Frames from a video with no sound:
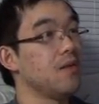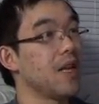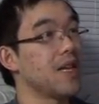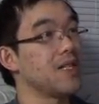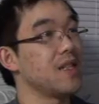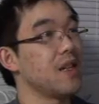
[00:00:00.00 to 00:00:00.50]

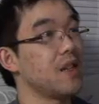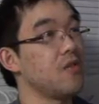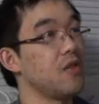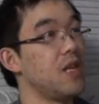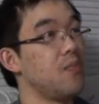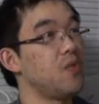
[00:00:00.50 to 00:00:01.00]
Like, is it like
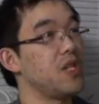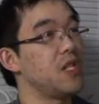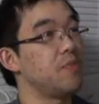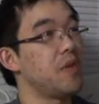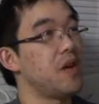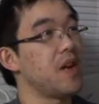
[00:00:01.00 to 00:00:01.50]
they'll keep
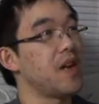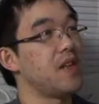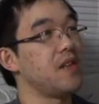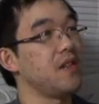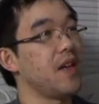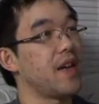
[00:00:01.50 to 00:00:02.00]
respawning
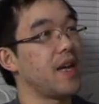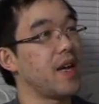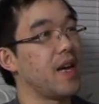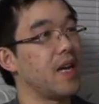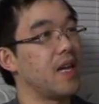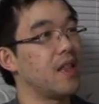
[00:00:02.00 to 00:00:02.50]
until like
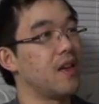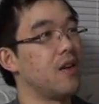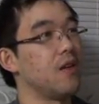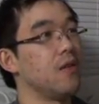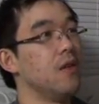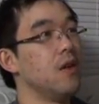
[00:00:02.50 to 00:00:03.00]
I, I get
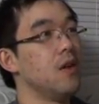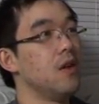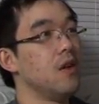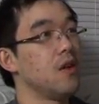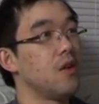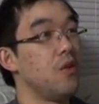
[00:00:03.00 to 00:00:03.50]
their
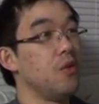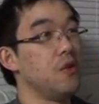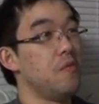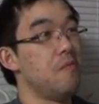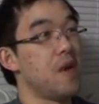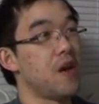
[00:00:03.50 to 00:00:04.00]

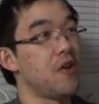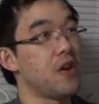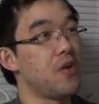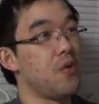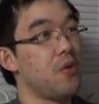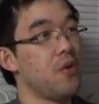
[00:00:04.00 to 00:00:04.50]
golden
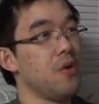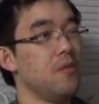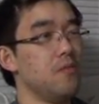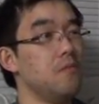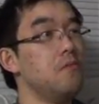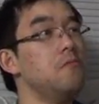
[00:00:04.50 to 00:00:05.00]
berry core?
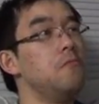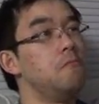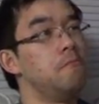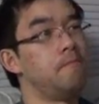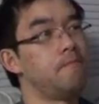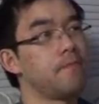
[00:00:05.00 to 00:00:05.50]
Hmm,